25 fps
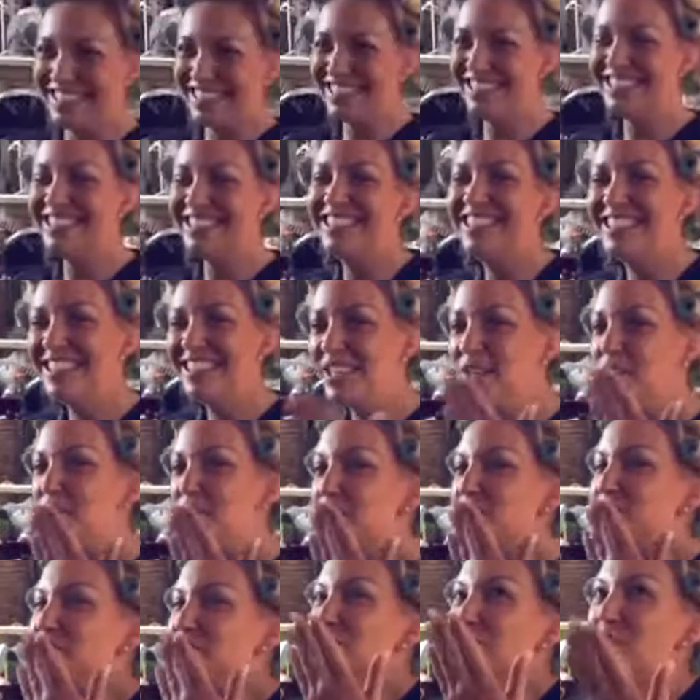was going to be
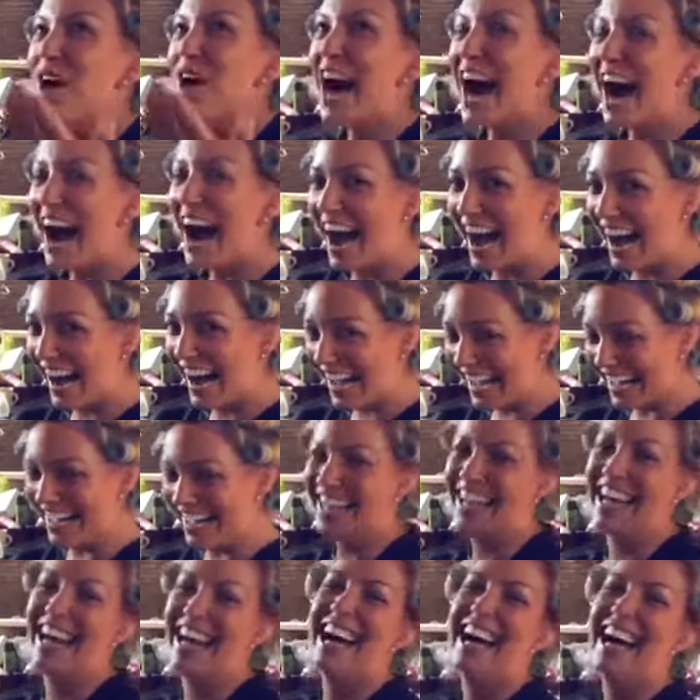doing the Marie Claire
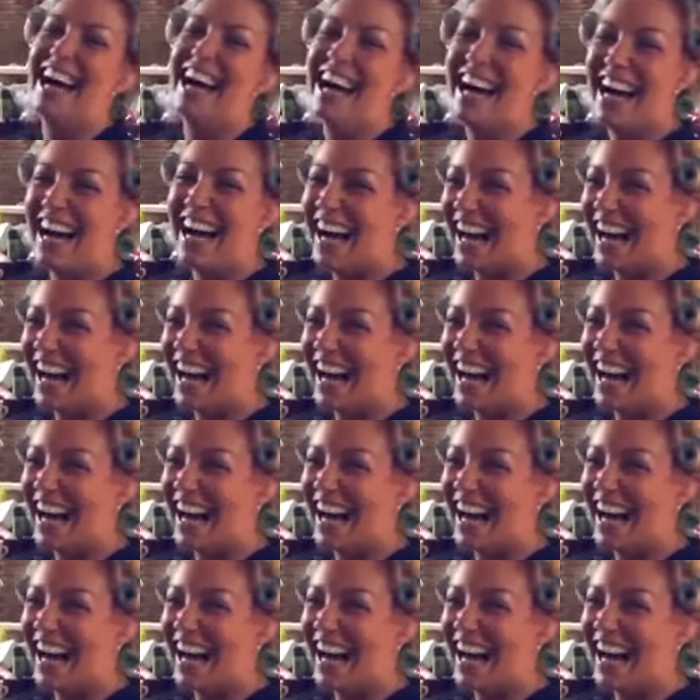naked shoot,